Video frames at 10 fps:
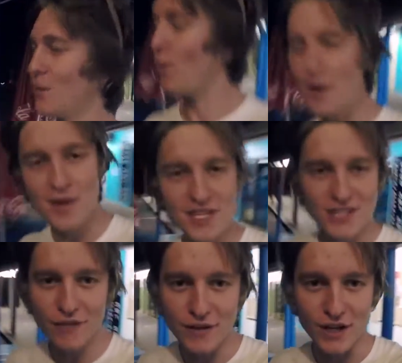why am I
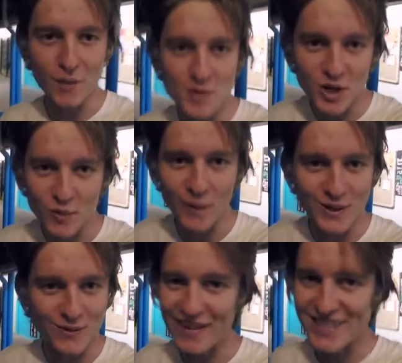stuffing up so much, man?